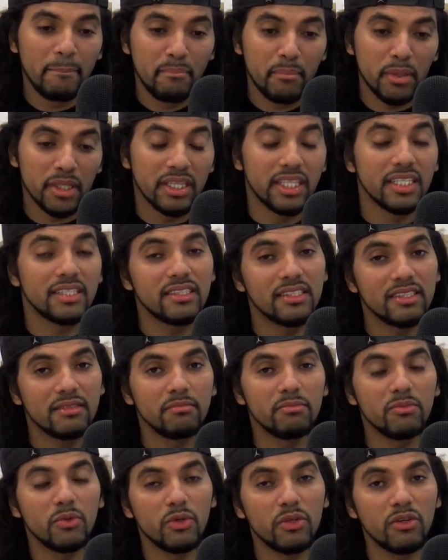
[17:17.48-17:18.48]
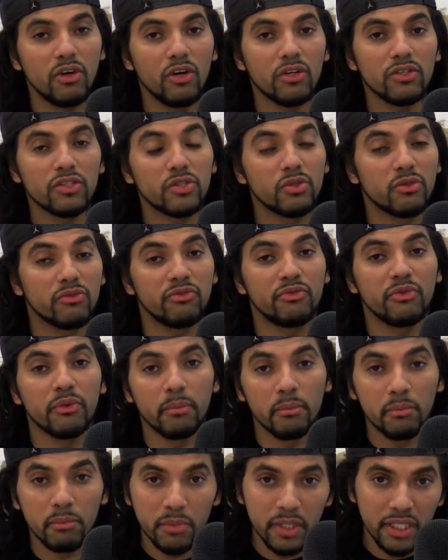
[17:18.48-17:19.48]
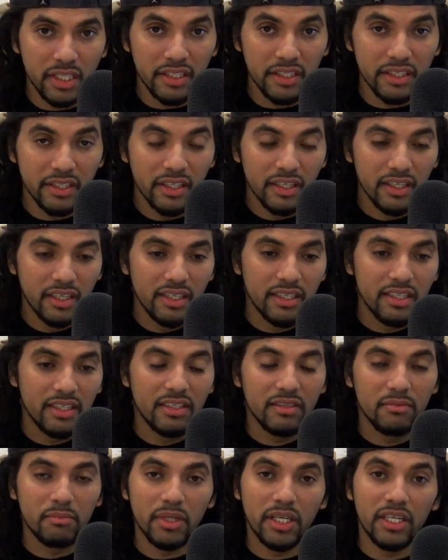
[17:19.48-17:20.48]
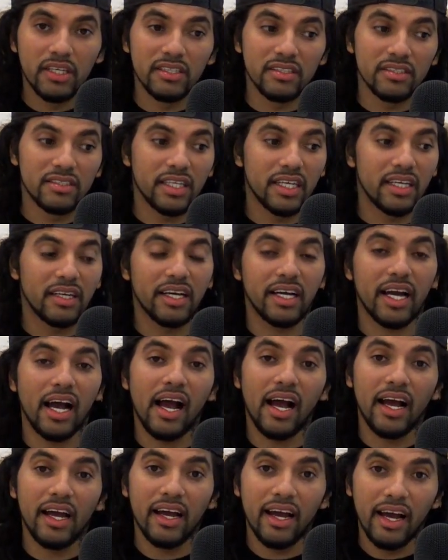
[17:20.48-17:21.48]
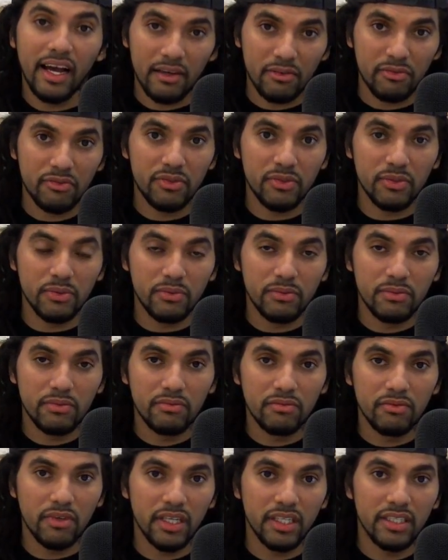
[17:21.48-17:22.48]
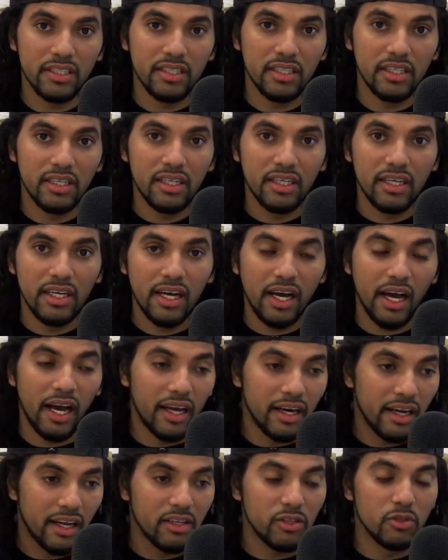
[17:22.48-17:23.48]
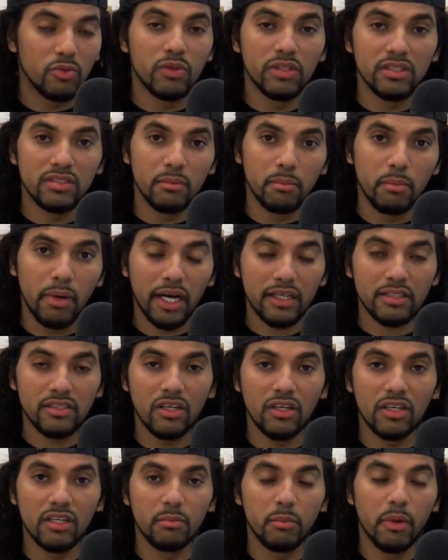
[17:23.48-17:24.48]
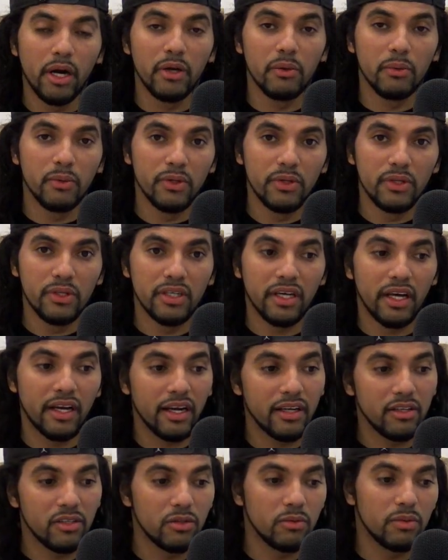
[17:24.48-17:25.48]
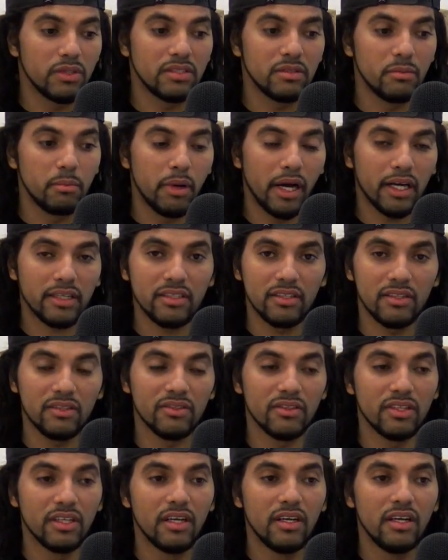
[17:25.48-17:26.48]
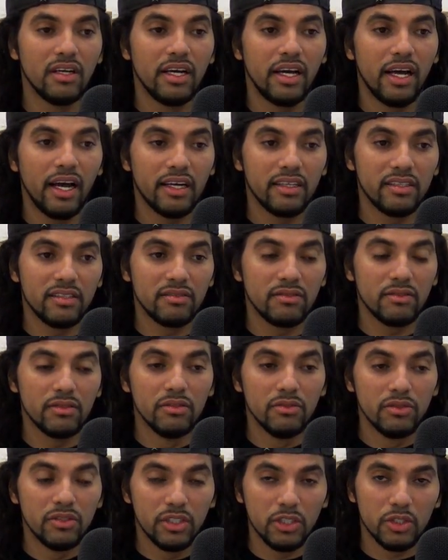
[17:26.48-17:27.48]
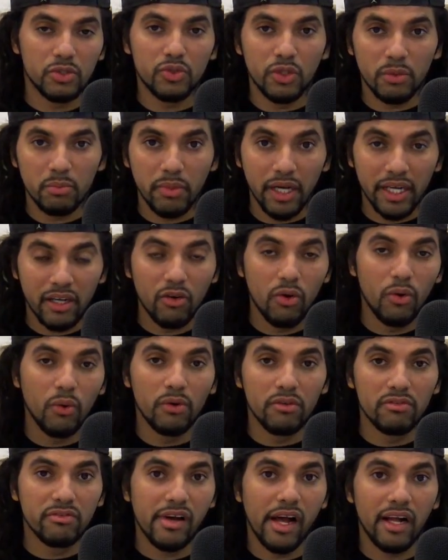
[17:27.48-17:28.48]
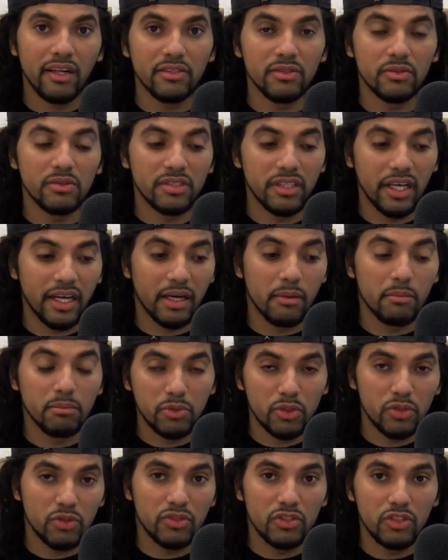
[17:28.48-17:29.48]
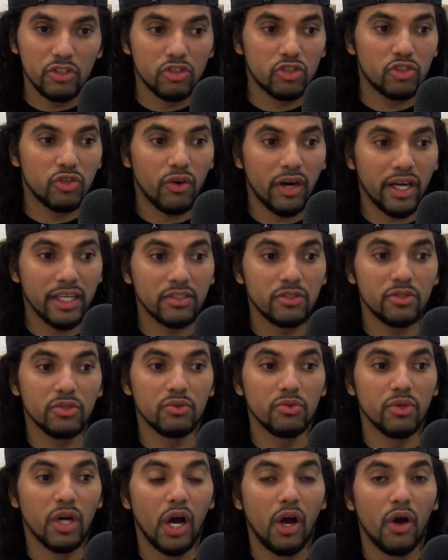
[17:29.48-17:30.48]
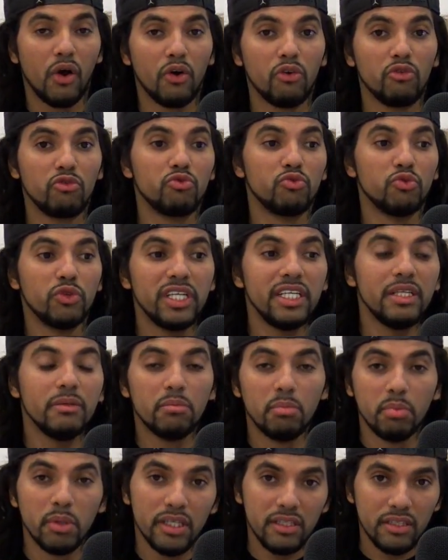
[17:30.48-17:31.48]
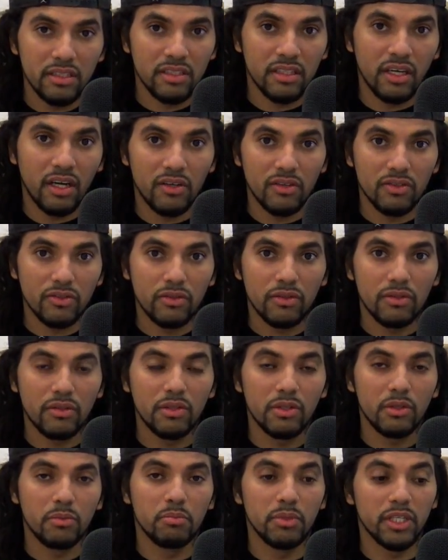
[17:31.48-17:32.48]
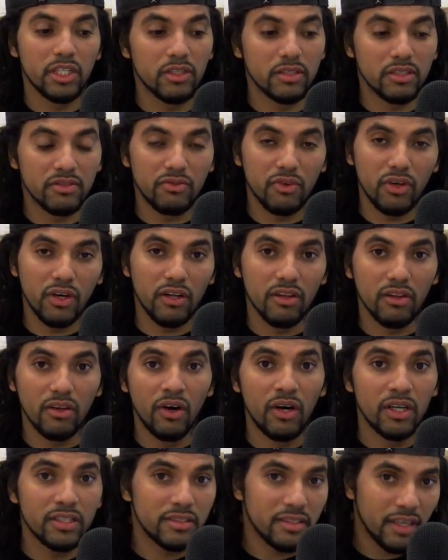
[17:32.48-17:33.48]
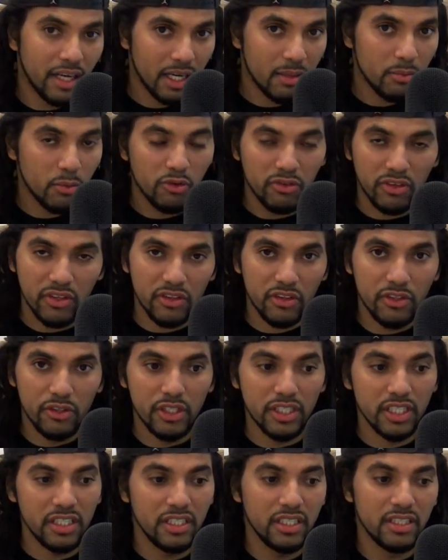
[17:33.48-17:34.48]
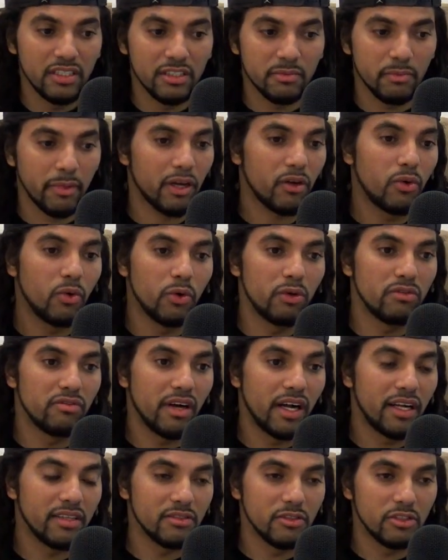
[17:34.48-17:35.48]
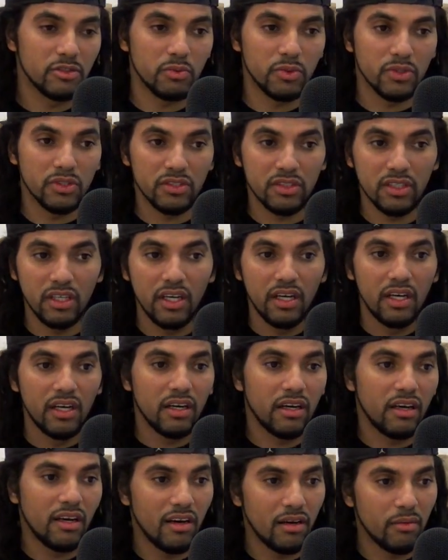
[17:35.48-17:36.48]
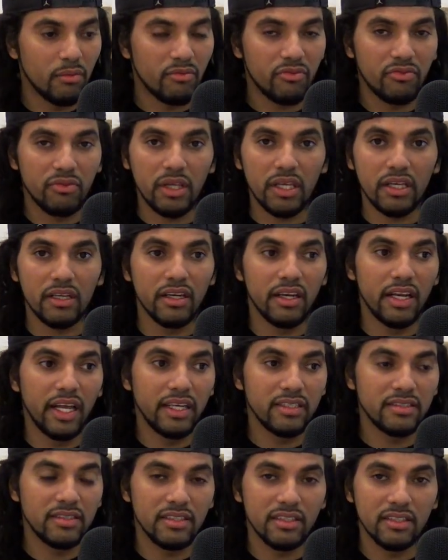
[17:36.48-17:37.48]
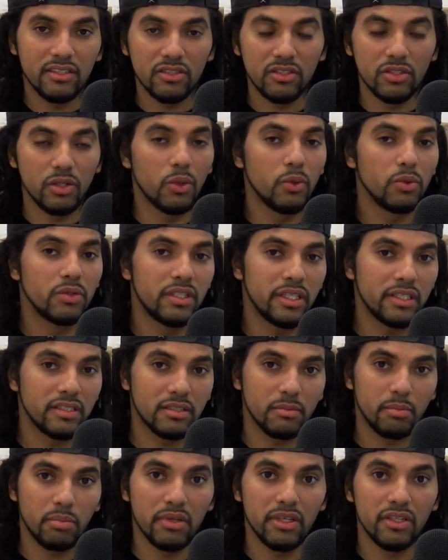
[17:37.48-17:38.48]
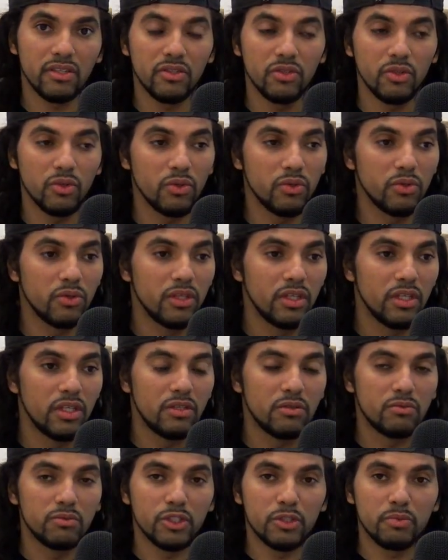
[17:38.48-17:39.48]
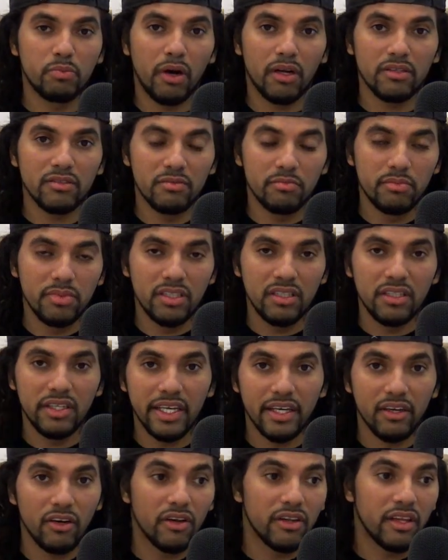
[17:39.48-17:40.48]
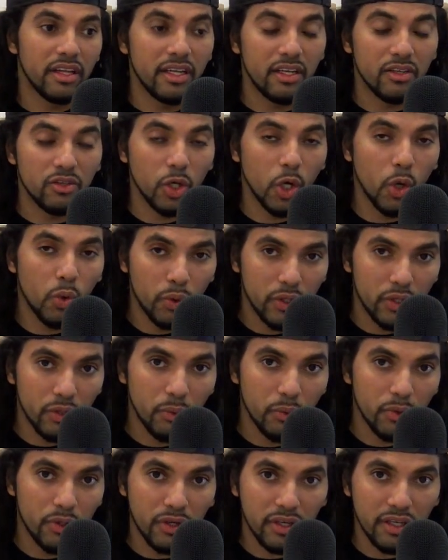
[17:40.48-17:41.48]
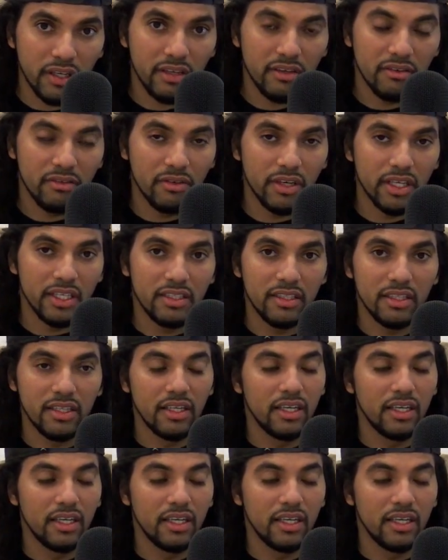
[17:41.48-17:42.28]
But this is more also for me, because saying like I have to, right? And I don't want to back down on my word, and I don't want to back down and disrupt my core values that I'm trying to rebuild now. Because for a long time, over 30 years, my core values was comfy, laziness, no discipline, no responsibility other than going to work, right?